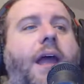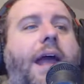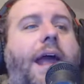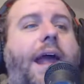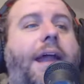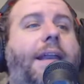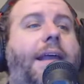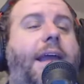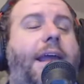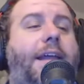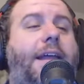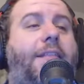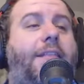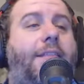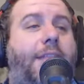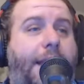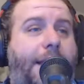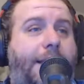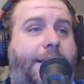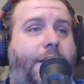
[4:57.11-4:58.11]
and a
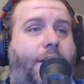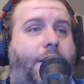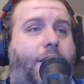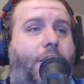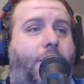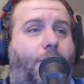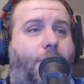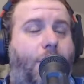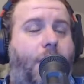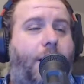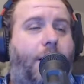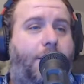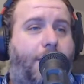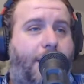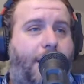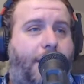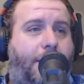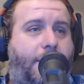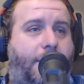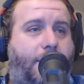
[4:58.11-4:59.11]
senior walks
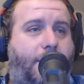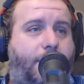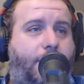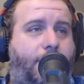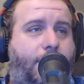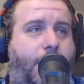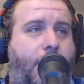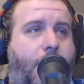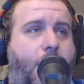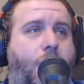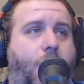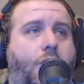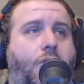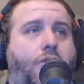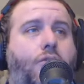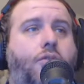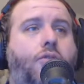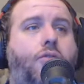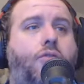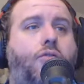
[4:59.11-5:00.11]
in
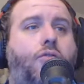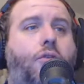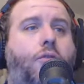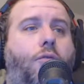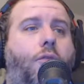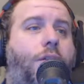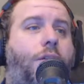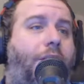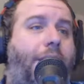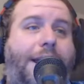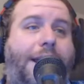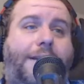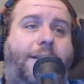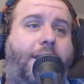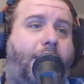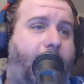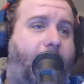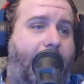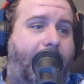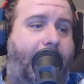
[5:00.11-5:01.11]
who was late to
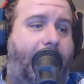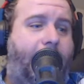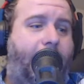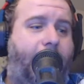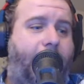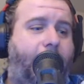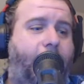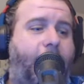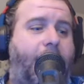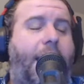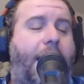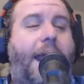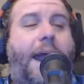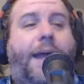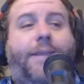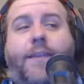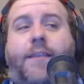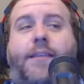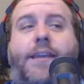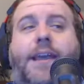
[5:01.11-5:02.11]
class,
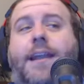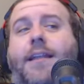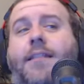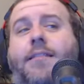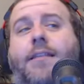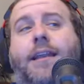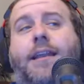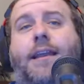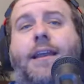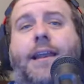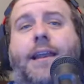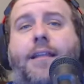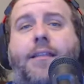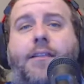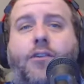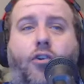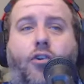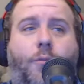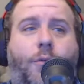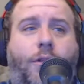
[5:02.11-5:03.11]
and this kid is sitting in his
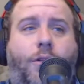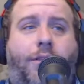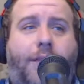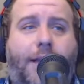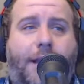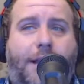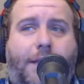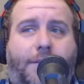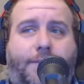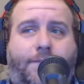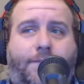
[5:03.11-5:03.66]
normal seat.